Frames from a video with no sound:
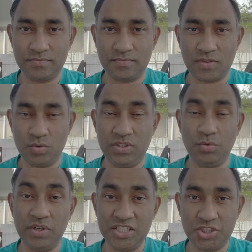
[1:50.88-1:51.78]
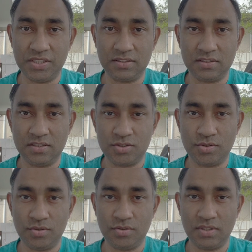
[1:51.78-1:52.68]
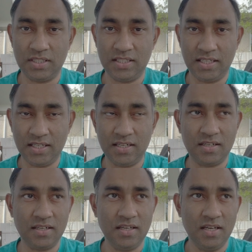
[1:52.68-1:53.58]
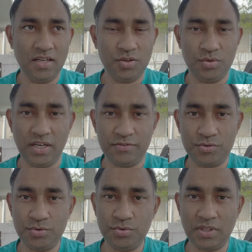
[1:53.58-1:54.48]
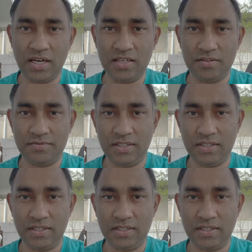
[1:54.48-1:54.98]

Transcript: with the wind chill. So in here we have two kind of